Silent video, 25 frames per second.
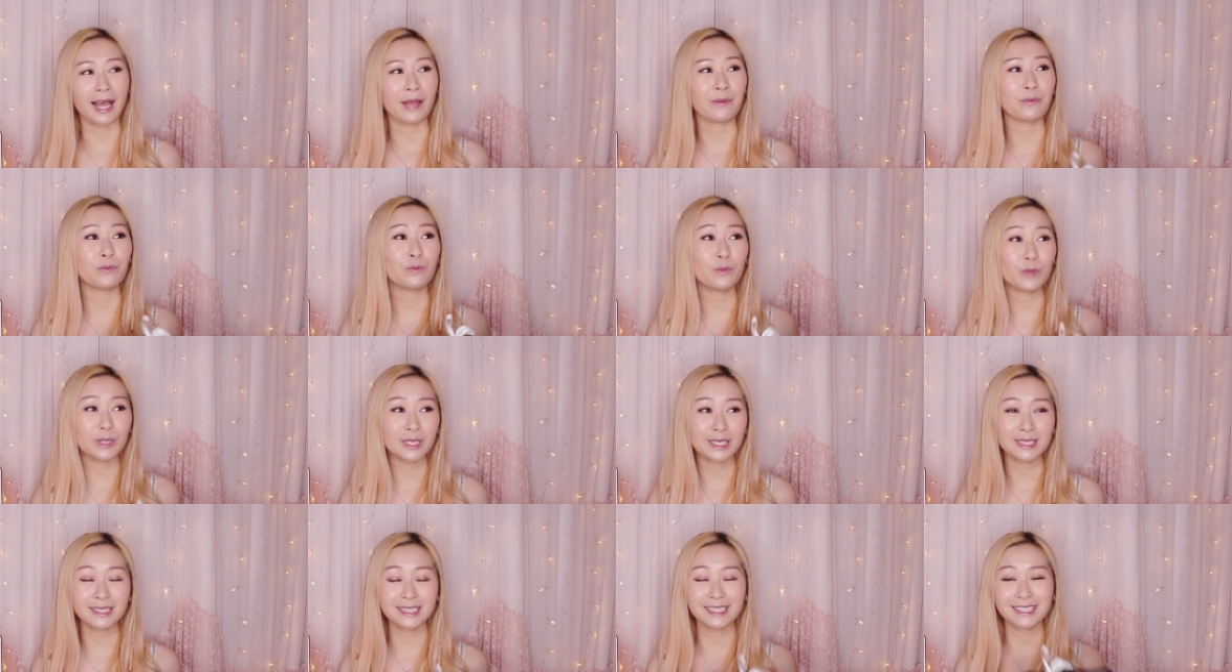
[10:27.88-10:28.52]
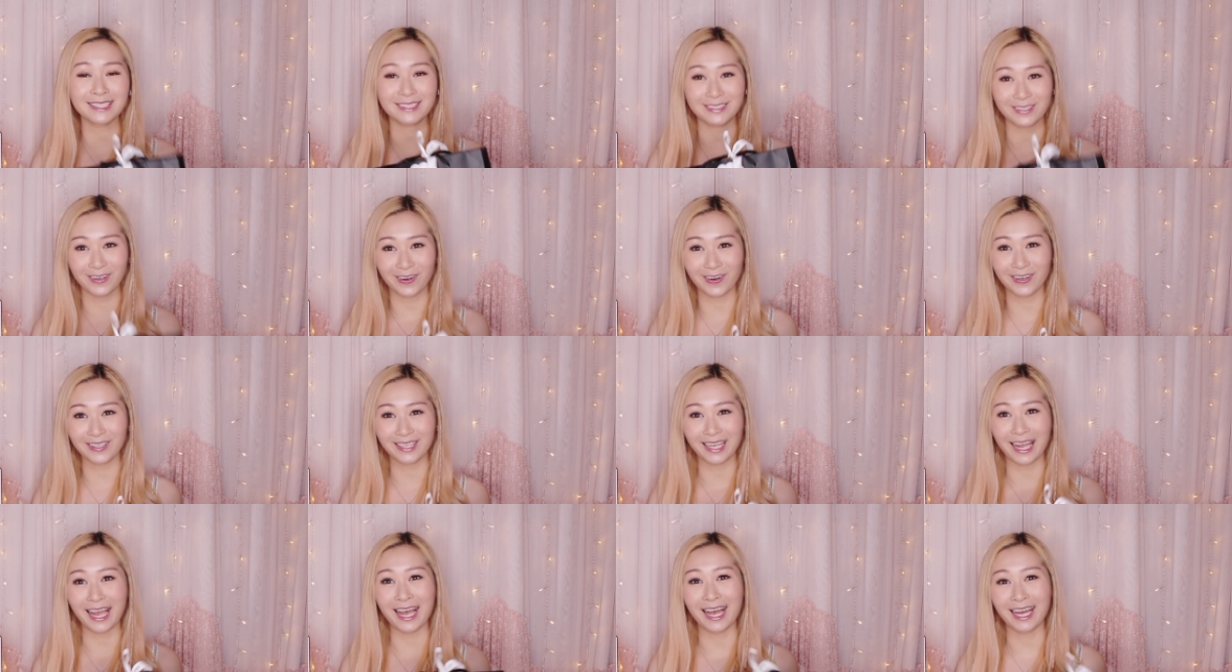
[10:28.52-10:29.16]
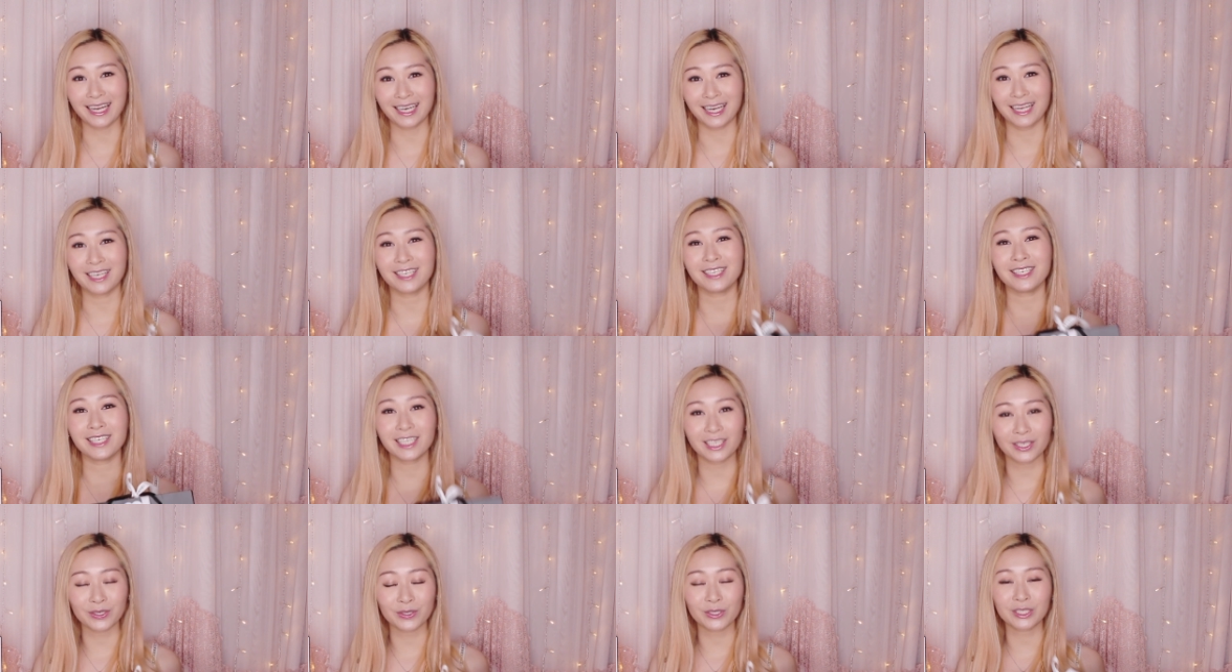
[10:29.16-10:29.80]
I really saw they had a
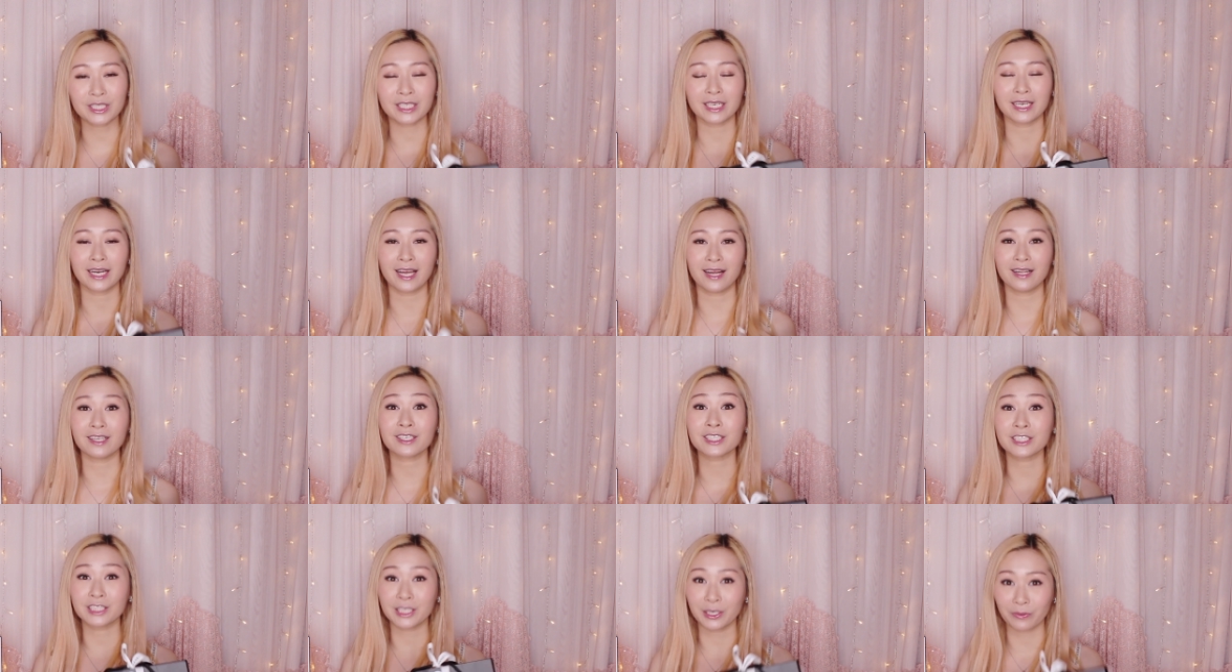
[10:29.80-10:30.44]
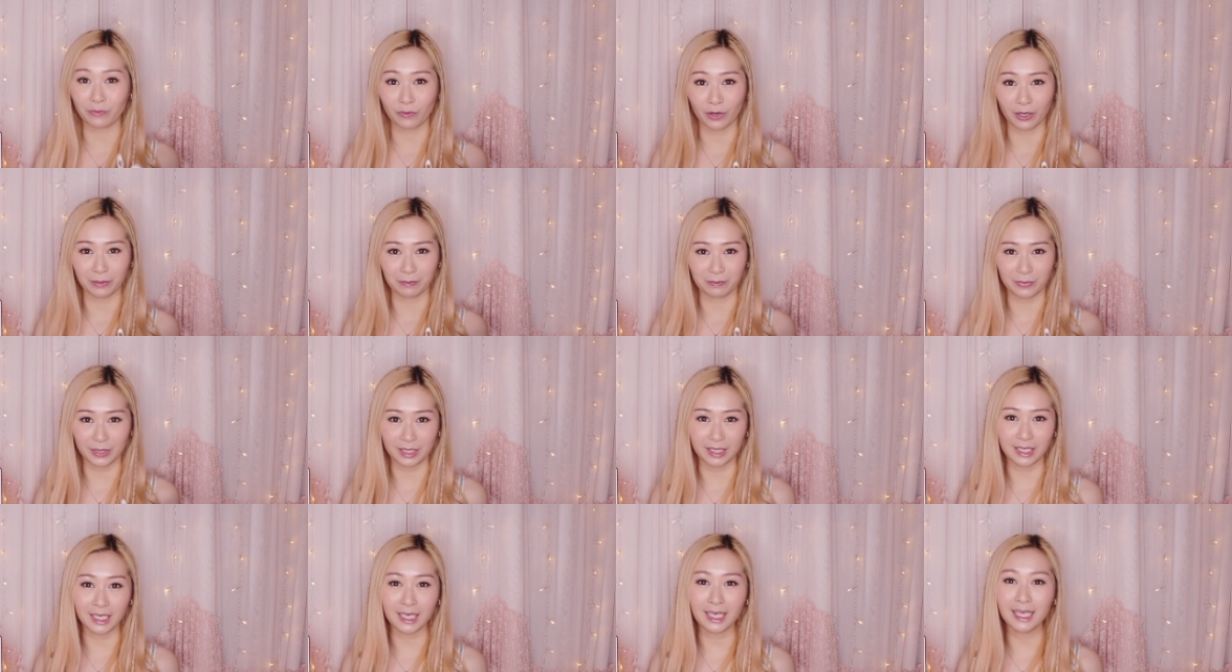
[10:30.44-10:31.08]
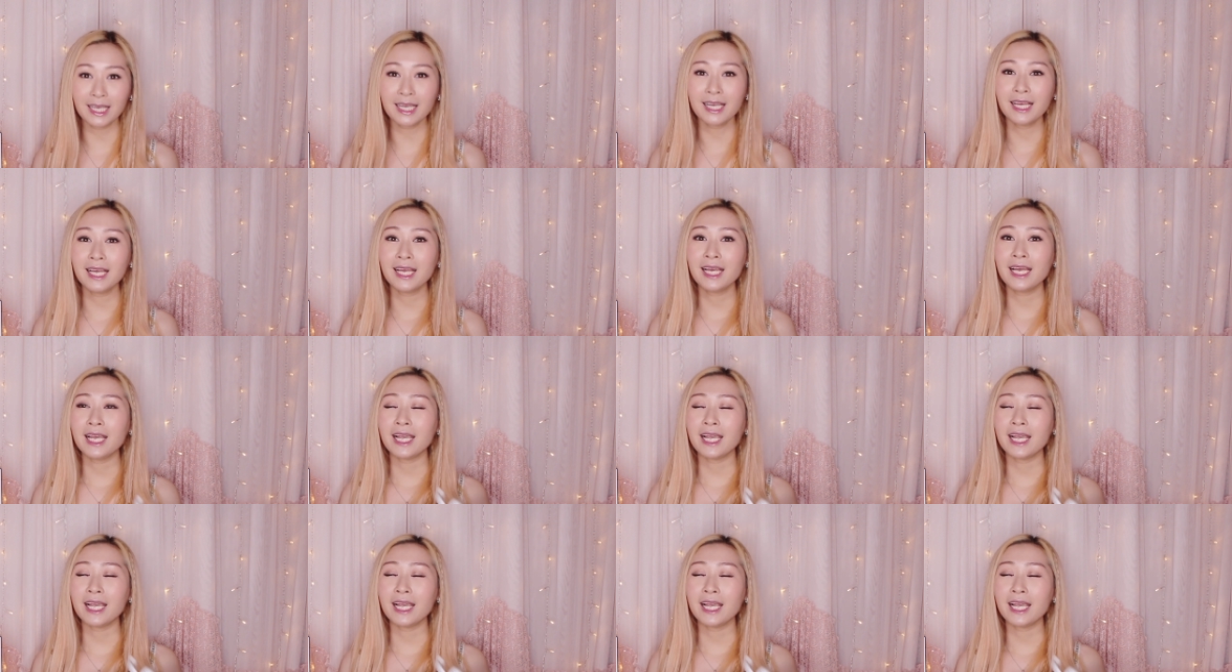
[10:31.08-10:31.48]
new Chanel chevron mini